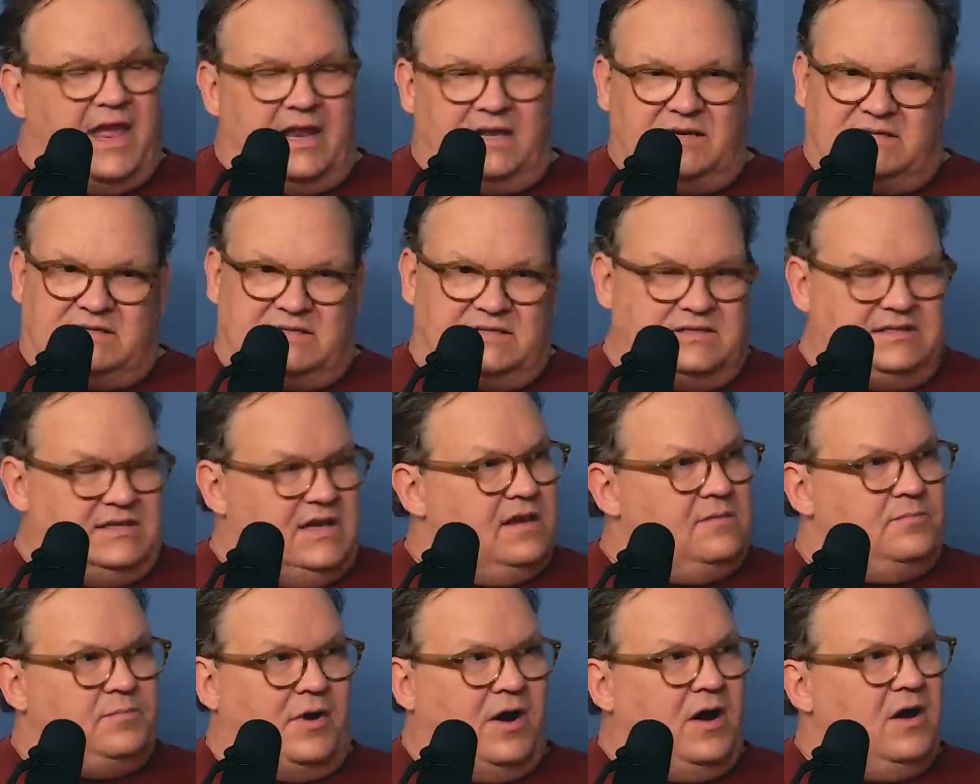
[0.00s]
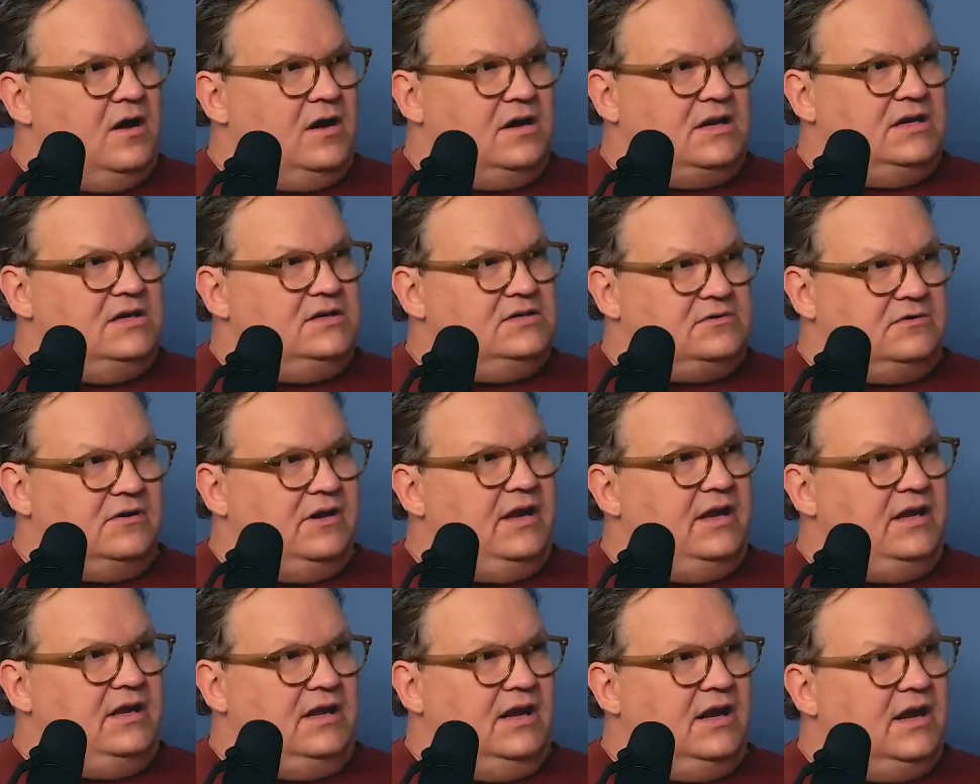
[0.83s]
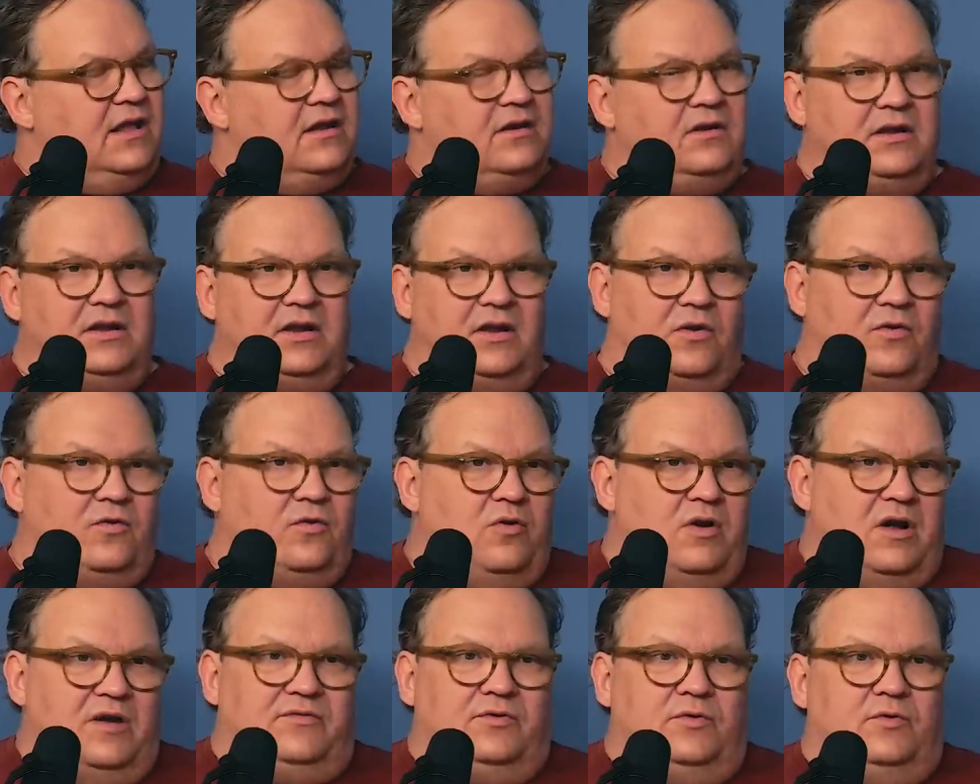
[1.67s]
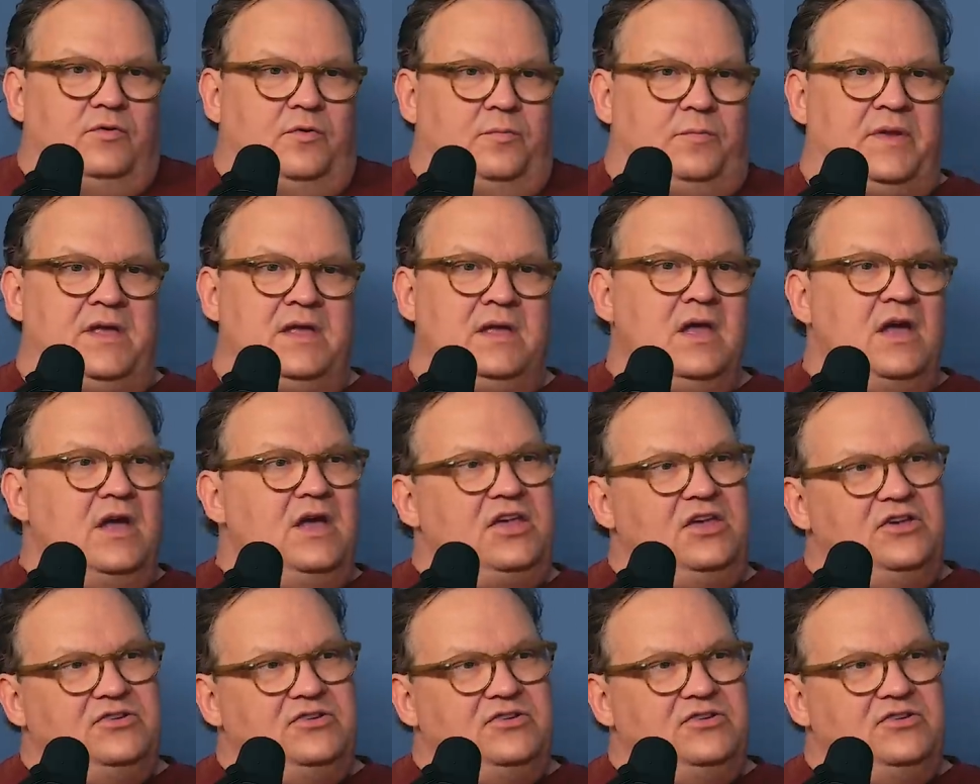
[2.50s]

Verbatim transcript: and park and drink, and I, you know, whoever would be,